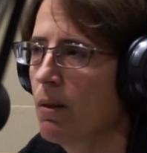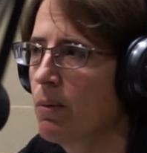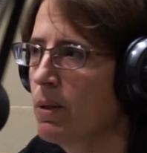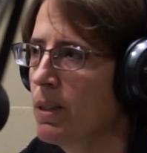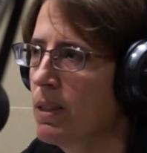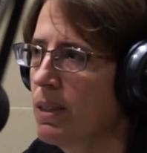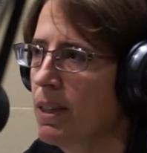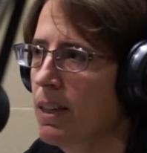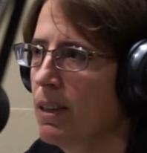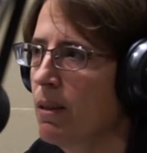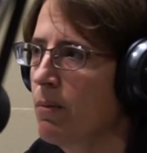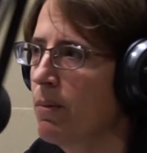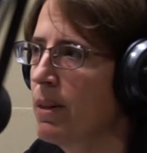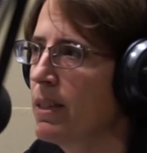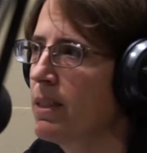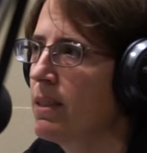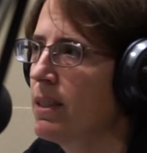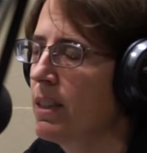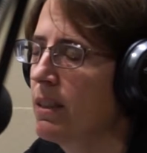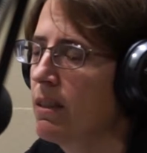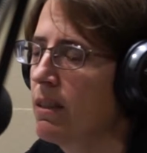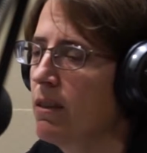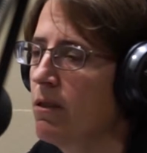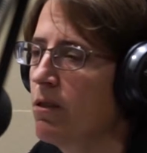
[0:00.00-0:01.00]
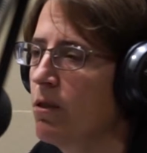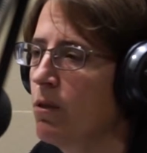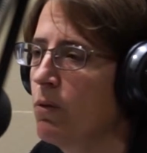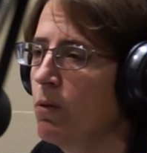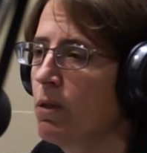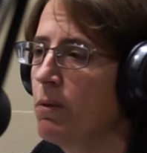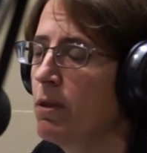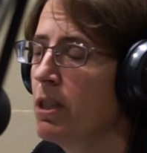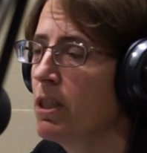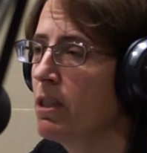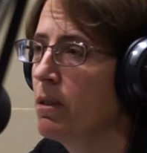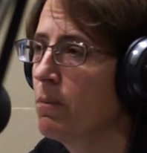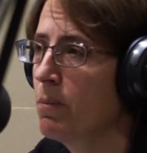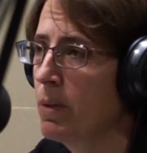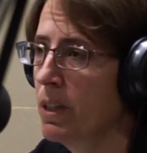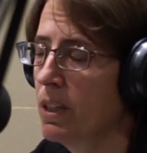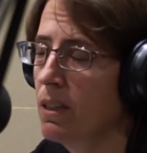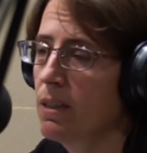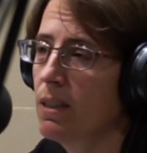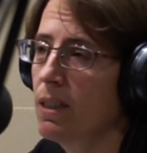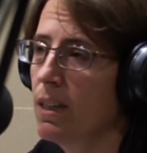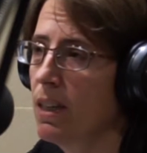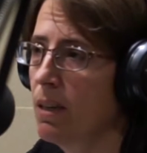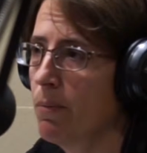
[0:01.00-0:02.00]
I would say the best thing to do would just
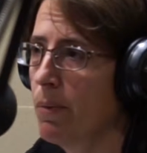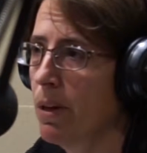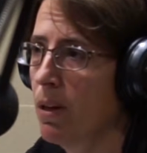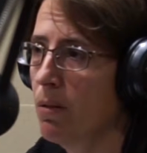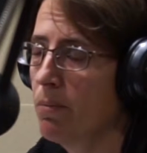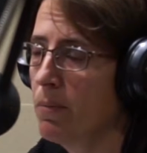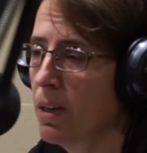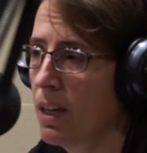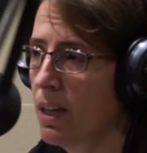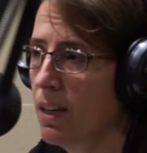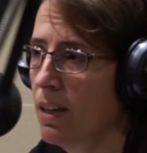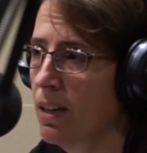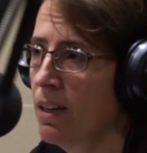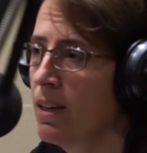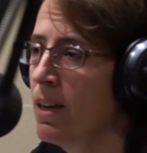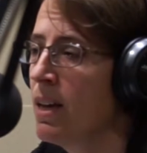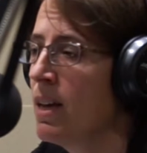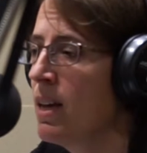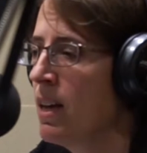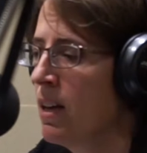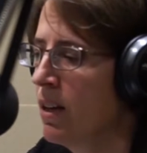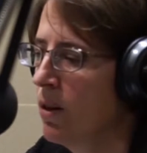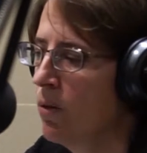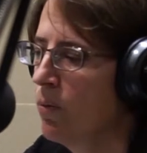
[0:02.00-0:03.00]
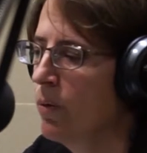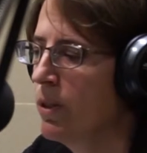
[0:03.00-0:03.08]
be to email me, mm-hmm.